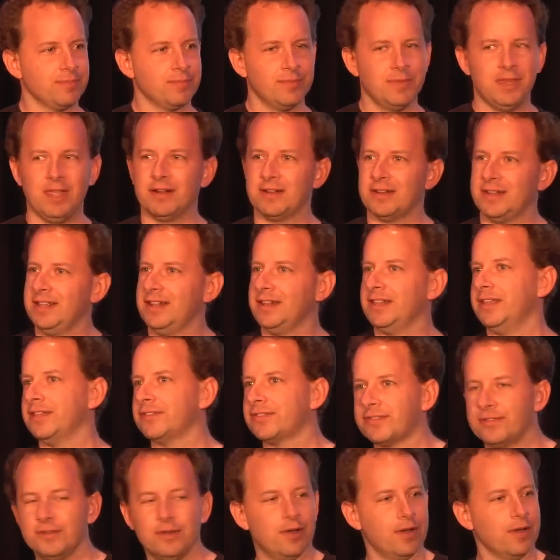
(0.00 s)
Now, clearly
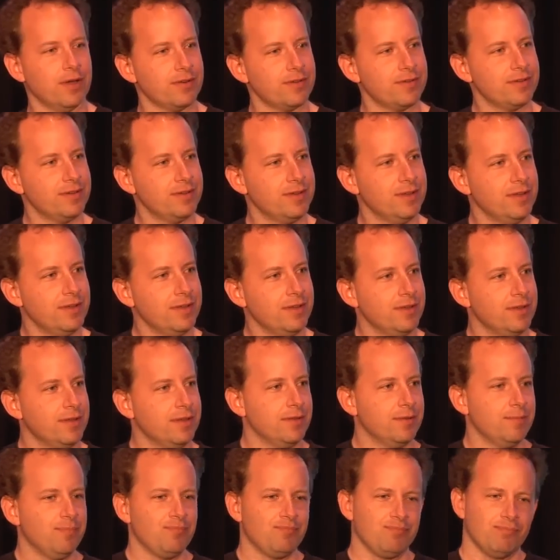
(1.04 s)
it's not.
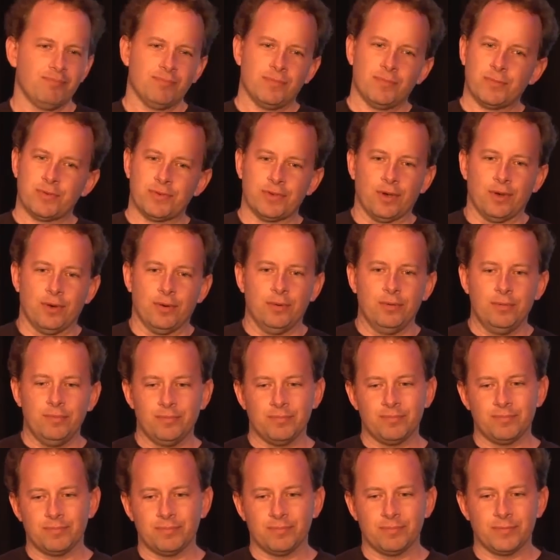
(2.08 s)
So,
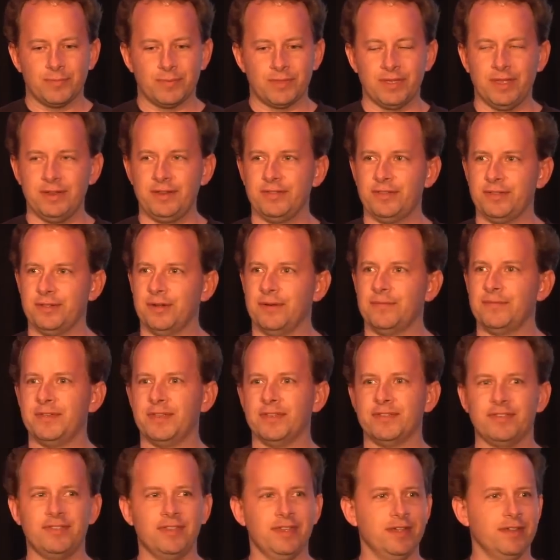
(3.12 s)
they did the
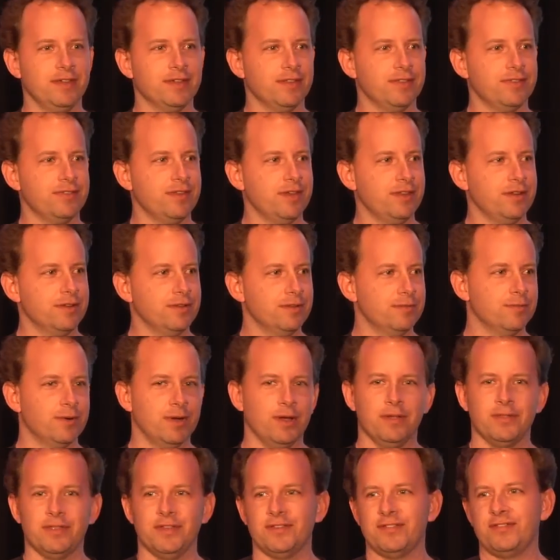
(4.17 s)
obvious thing and said,
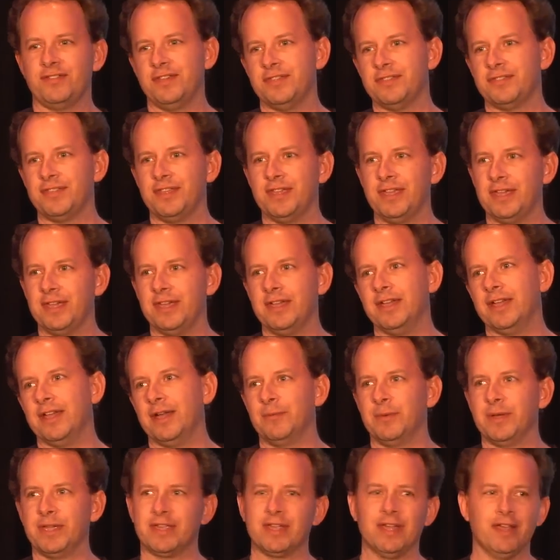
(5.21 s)
well, there's shit there
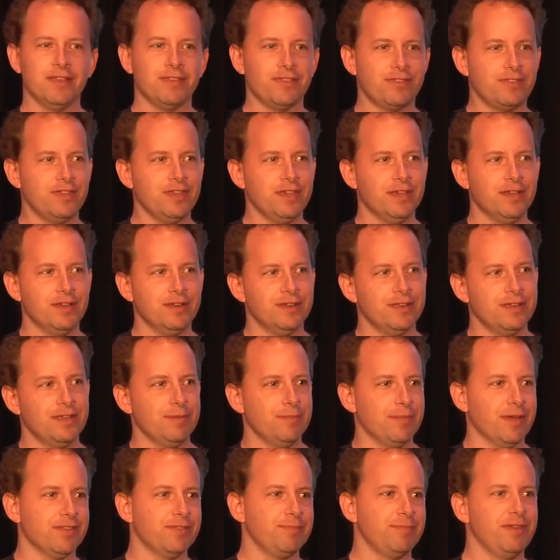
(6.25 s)
and we can't see it, it
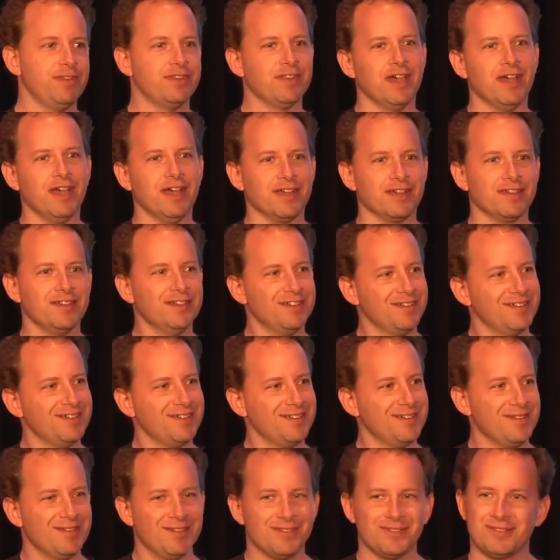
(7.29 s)
must be dark.
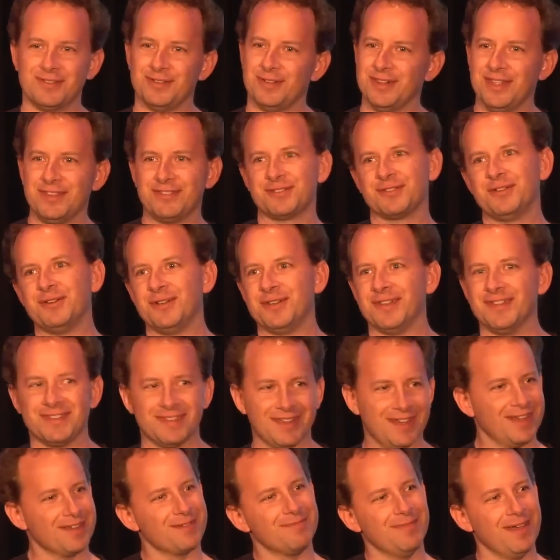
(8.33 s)
So let's call it
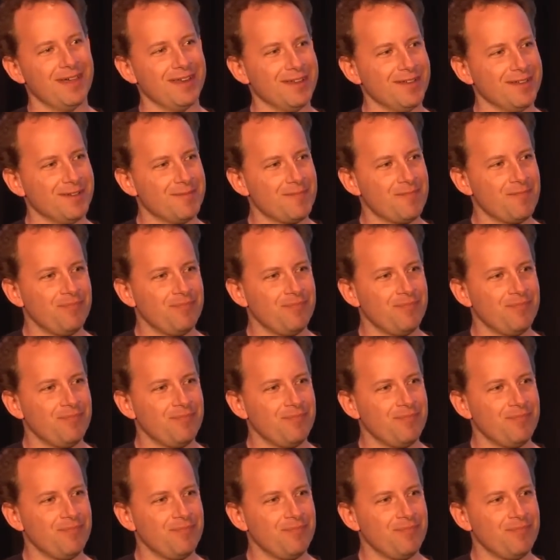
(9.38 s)
dark matter.